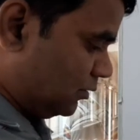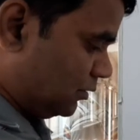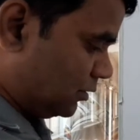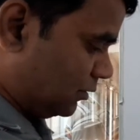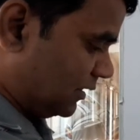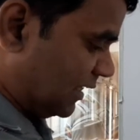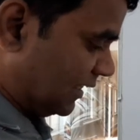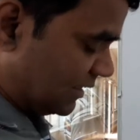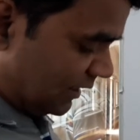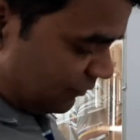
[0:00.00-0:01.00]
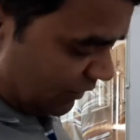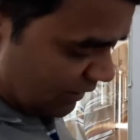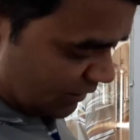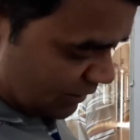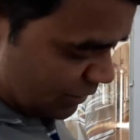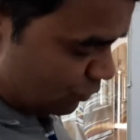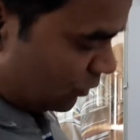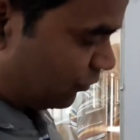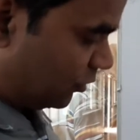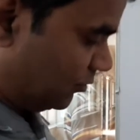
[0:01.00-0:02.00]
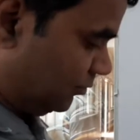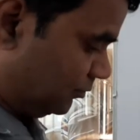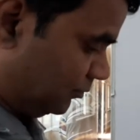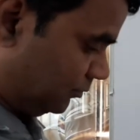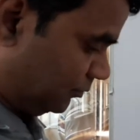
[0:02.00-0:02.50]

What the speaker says: So an electric field is uniform